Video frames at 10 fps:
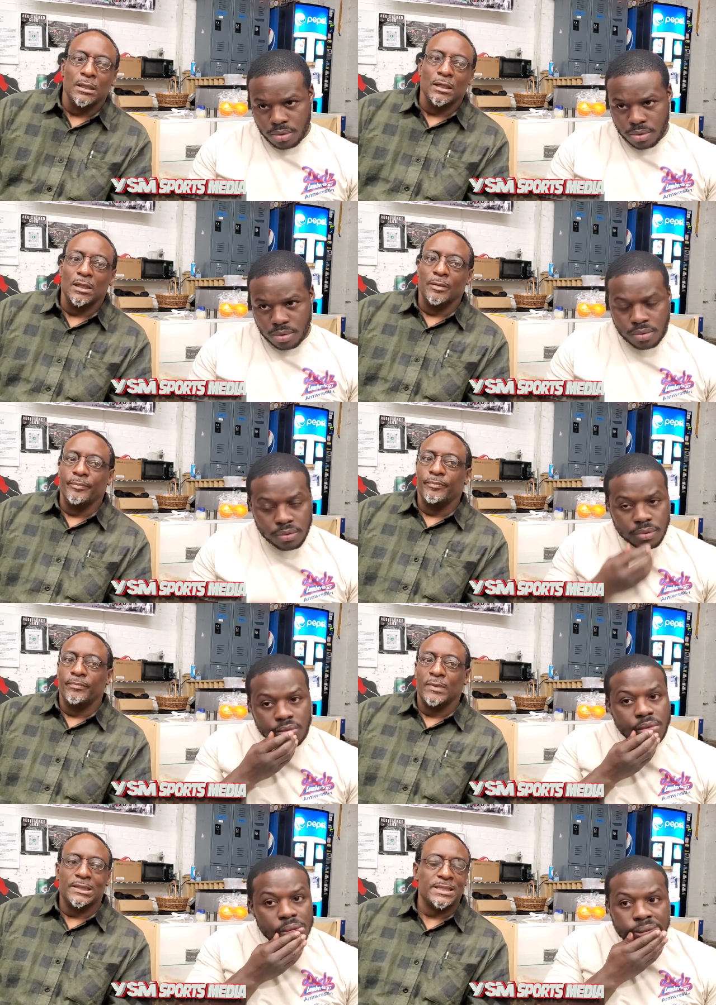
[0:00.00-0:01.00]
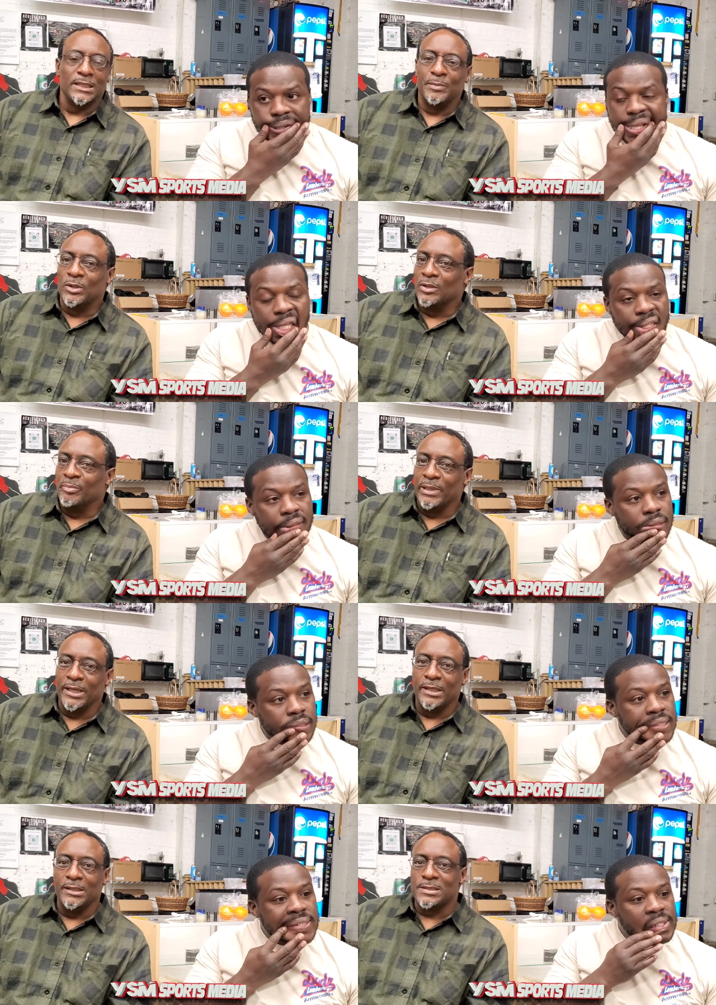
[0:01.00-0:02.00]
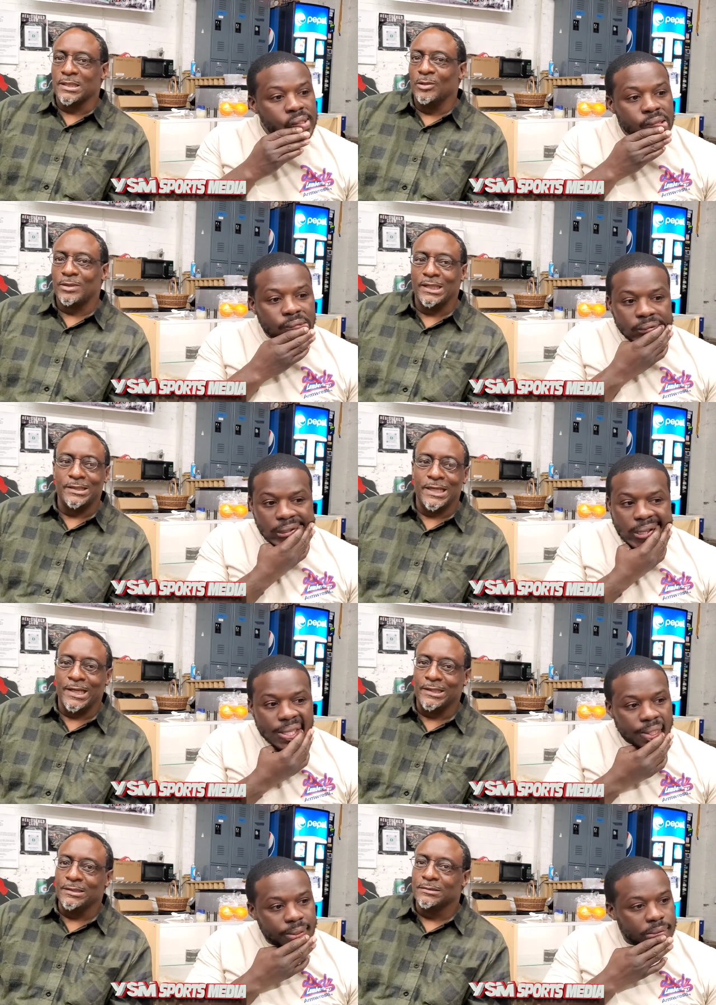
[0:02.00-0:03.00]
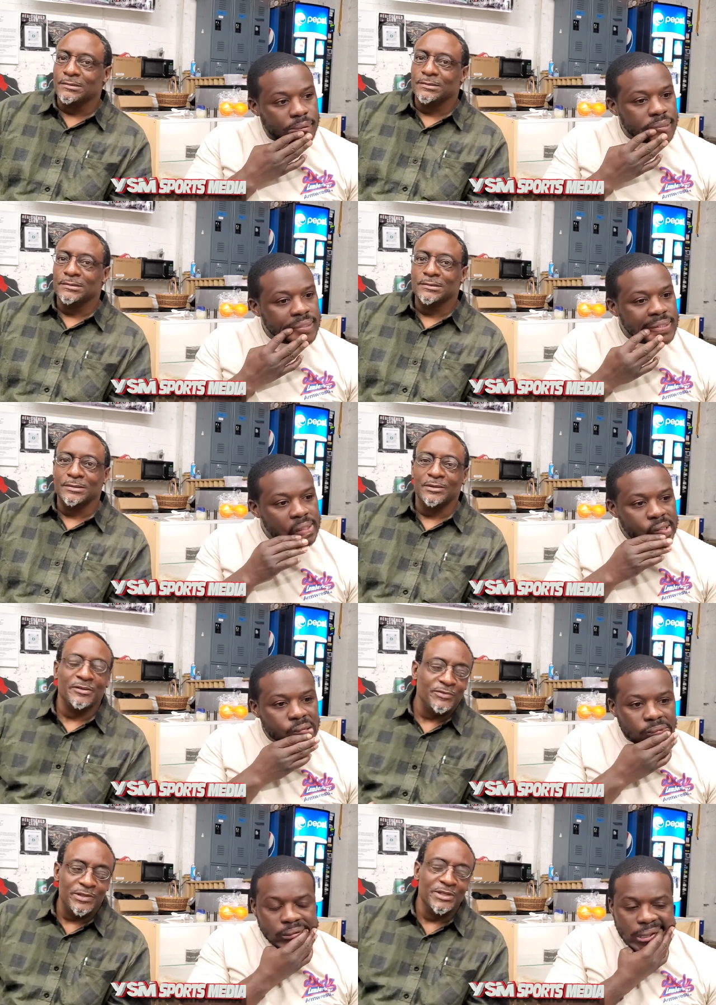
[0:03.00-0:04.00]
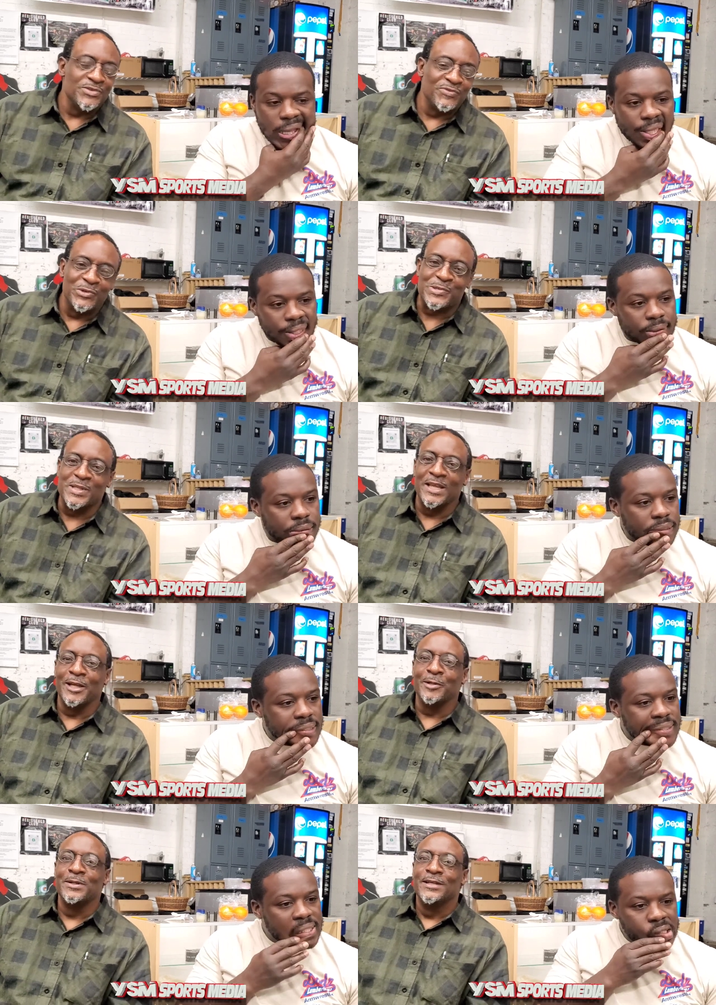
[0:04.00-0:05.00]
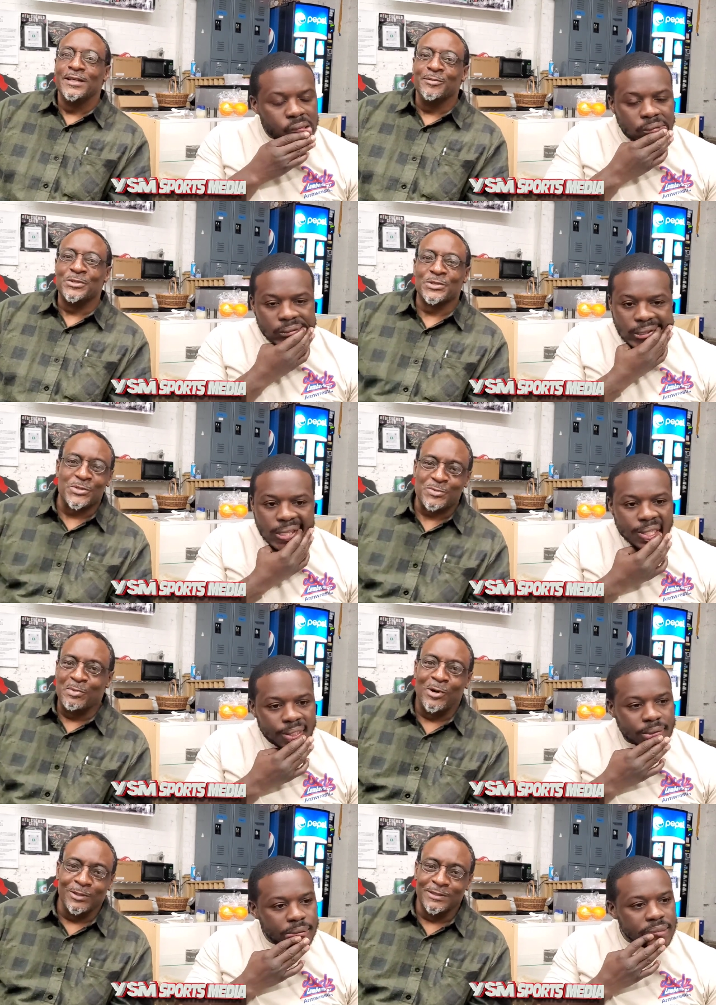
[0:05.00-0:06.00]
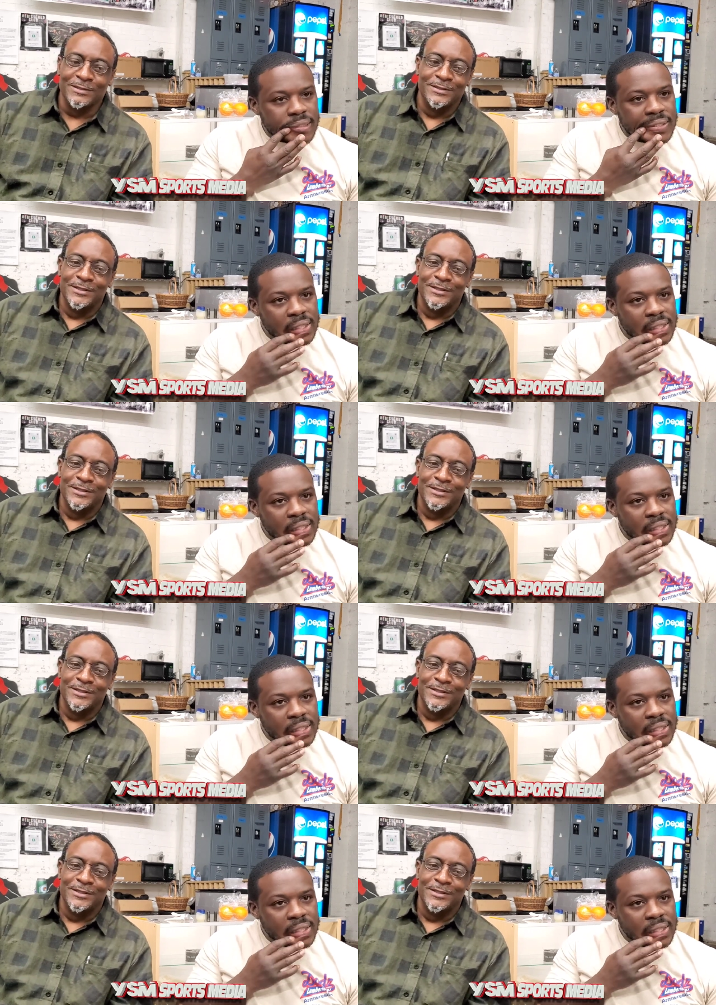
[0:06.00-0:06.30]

Speaker 1: Um, I tell him to go to bed. He'd say, "Okay, Daddy." You know, you hear his voice now. It was just a smaller,